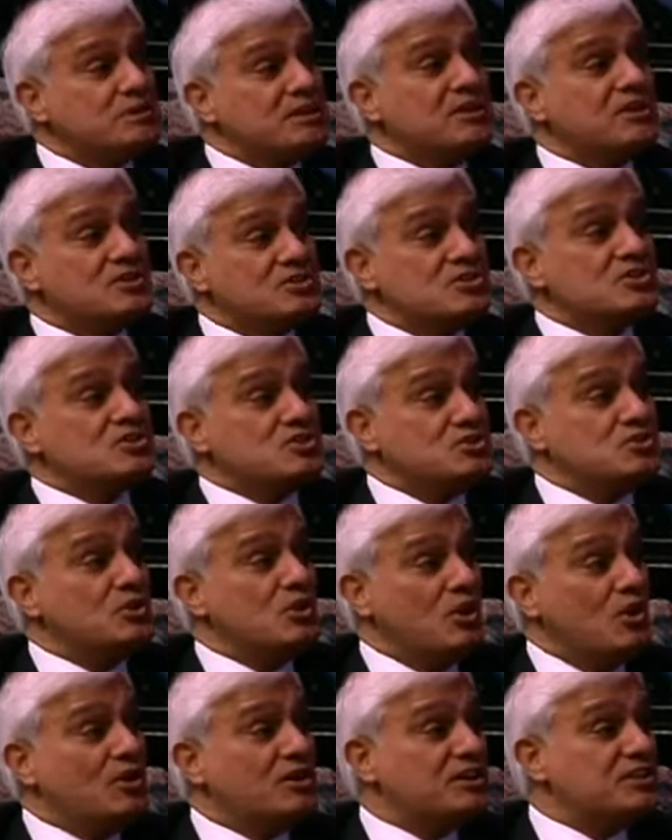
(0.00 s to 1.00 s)
because it's no
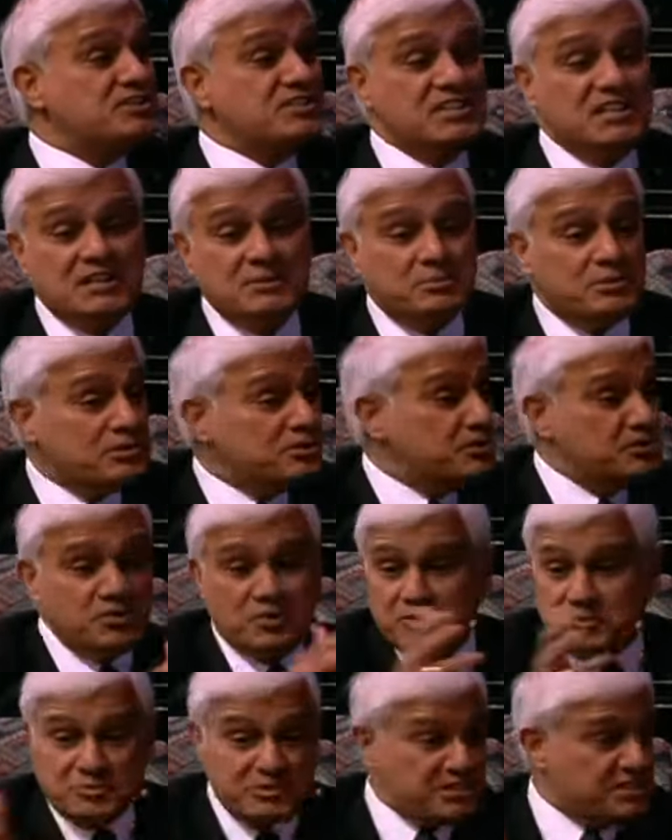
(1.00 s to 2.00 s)
longer tenable, you
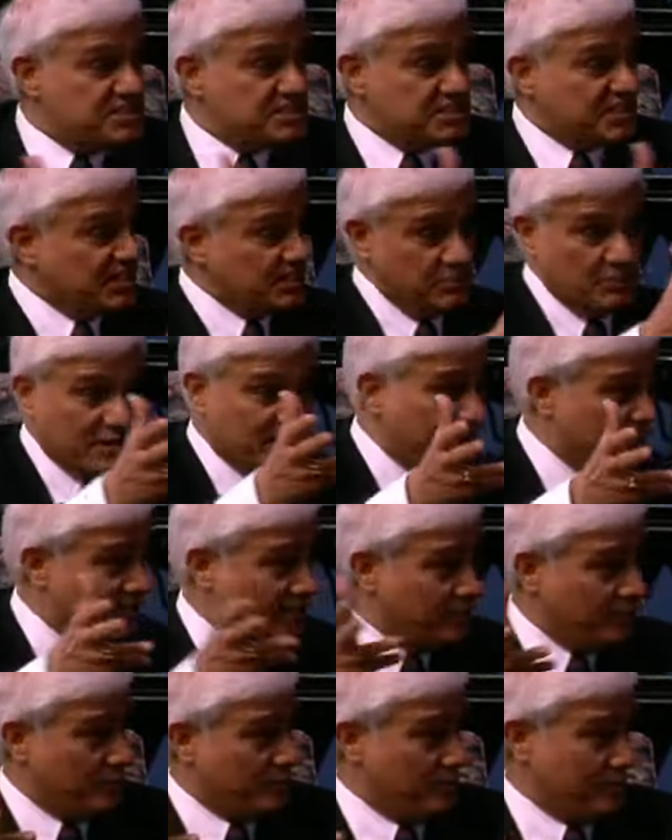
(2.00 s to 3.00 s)
don't read it anywhere in
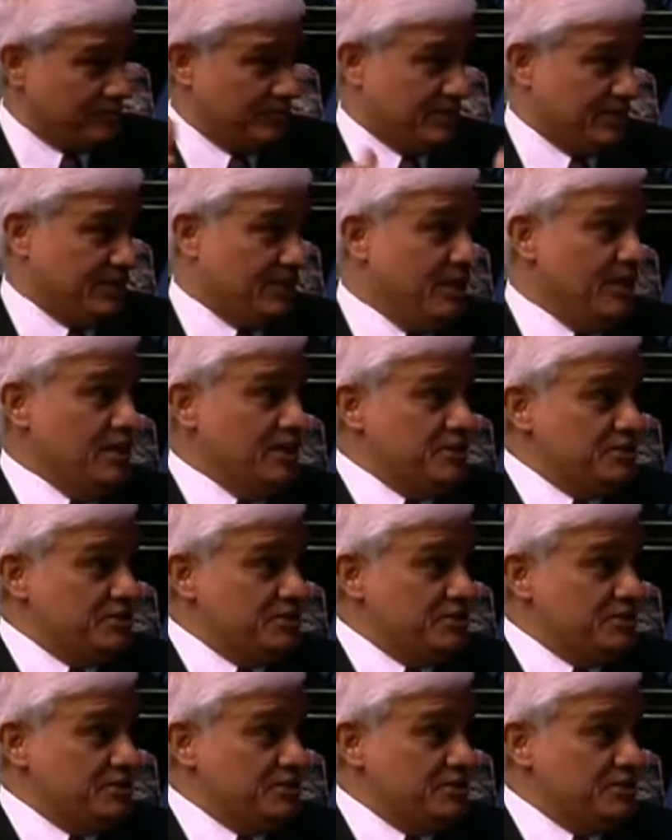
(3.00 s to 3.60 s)
any one of their